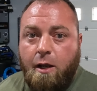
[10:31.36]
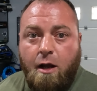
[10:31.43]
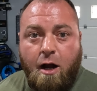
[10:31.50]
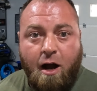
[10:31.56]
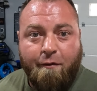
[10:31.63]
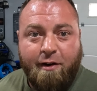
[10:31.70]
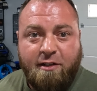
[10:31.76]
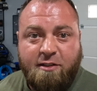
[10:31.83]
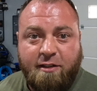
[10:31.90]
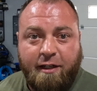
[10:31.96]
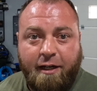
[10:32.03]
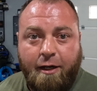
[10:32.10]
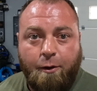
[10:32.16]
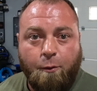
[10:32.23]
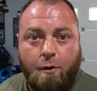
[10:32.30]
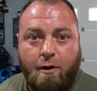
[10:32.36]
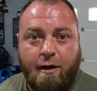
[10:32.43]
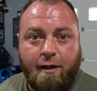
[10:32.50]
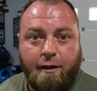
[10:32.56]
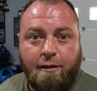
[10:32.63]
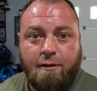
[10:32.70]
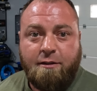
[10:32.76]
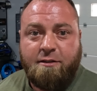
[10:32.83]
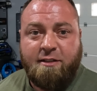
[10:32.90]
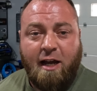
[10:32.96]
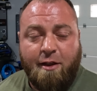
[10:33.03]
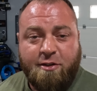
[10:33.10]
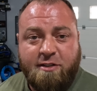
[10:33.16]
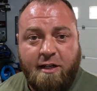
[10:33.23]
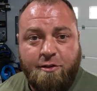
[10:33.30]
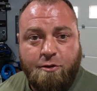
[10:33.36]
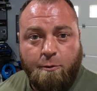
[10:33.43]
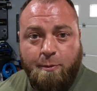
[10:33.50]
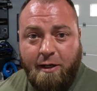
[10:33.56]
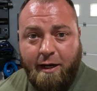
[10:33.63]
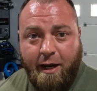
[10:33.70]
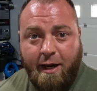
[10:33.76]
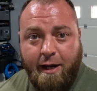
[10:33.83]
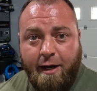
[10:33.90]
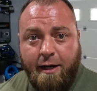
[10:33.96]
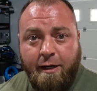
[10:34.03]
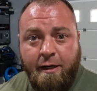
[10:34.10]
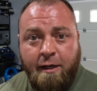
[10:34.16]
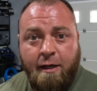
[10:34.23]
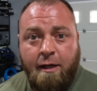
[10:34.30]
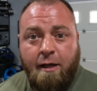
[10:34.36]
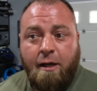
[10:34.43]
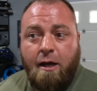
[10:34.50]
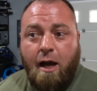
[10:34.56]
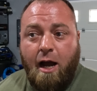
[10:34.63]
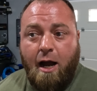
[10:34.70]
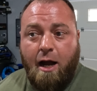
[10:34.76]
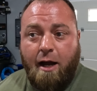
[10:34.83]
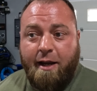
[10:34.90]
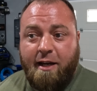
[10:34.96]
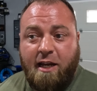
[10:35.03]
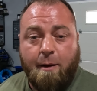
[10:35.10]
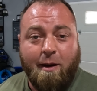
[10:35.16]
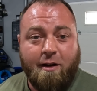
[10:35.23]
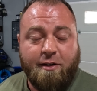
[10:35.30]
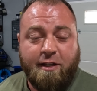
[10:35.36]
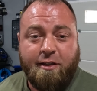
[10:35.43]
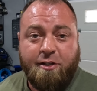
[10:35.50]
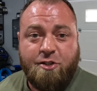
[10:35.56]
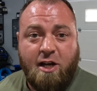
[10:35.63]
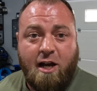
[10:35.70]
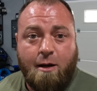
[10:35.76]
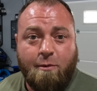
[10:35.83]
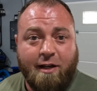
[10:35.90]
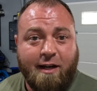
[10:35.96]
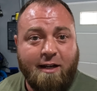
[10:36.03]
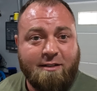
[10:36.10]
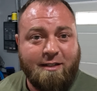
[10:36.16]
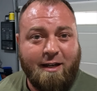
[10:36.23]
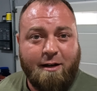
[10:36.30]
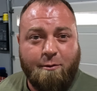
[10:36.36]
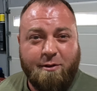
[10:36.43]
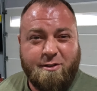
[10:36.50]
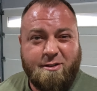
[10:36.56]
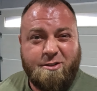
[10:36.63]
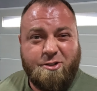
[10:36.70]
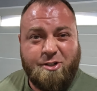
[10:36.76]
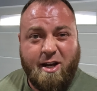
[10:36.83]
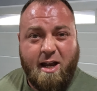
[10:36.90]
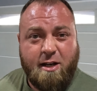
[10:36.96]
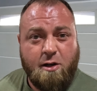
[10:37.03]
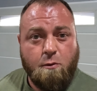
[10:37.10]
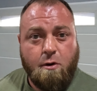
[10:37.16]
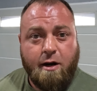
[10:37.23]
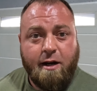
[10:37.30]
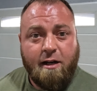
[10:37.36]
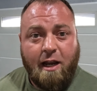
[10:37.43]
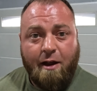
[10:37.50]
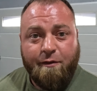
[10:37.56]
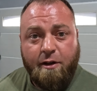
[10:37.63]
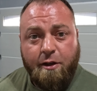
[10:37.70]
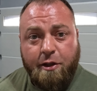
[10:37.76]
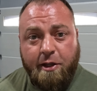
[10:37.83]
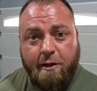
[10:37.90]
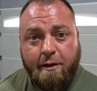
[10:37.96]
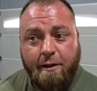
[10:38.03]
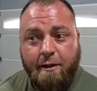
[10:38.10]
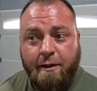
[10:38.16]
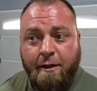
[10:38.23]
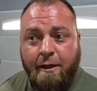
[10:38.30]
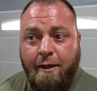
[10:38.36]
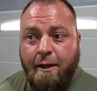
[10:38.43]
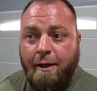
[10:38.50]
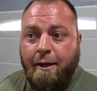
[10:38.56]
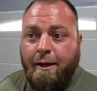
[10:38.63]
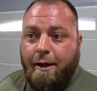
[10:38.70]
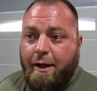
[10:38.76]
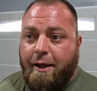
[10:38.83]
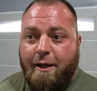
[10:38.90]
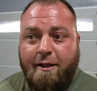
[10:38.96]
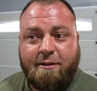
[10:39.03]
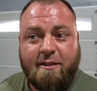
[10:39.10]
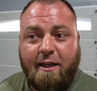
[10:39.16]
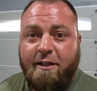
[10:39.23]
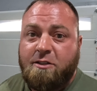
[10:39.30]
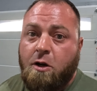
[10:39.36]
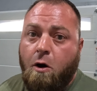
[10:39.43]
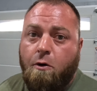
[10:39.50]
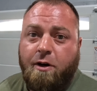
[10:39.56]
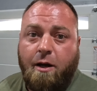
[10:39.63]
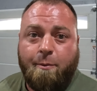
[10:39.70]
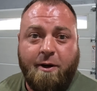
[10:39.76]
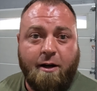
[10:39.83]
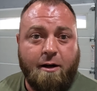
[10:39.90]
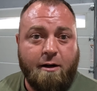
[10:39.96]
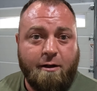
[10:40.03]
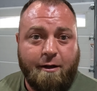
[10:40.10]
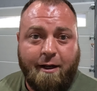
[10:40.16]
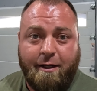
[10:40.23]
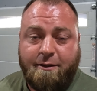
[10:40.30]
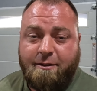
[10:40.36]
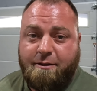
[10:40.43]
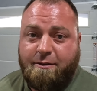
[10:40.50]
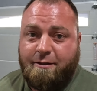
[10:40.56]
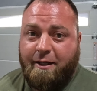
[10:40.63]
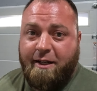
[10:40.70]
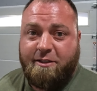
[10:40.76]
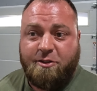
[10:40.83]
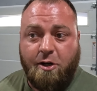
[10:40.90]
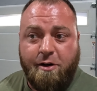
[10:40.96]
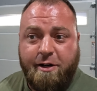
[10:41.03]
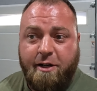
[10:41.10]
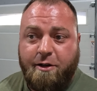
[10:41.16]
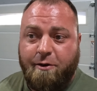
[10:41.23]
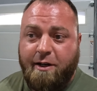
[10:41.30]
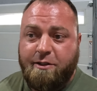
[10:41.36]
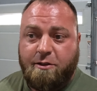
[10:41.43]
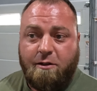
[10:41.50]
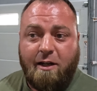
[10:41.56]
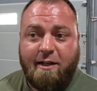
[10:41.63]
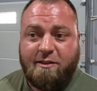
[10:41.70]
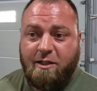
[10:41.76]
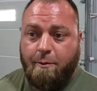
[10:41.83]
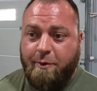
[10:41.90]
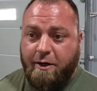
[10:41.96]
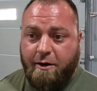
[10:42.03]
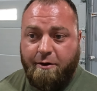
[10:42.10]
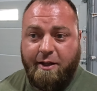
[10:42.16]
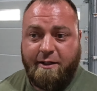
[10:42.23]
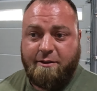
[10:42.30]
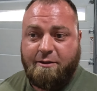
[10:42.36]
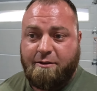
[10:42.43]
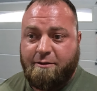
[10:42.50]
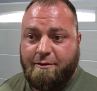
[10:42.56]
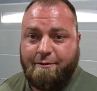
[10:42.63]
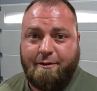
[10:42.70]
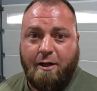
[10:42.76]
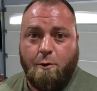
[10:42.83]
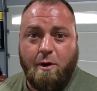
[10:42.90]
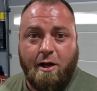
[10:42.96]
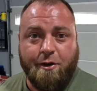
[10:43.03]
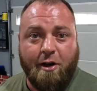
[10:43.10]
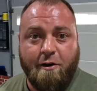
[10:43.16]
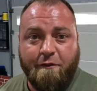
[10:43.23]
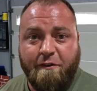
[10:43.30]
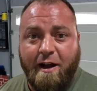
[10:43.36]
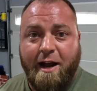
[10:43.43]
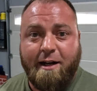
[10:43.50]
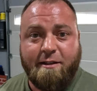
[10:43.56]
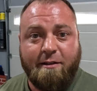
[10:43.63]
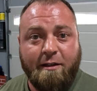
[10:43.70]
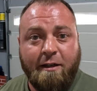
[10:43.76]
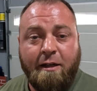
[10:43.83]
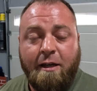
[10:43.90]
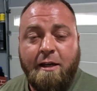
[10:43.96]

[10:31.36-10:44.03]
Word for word: Obviously, we're in South Central P A. Uh, he came out and did the job. Like I said, it was January eleventh. It's, it's cold up here. It's, it's thirty degrees or less up here. That's a well-known fact.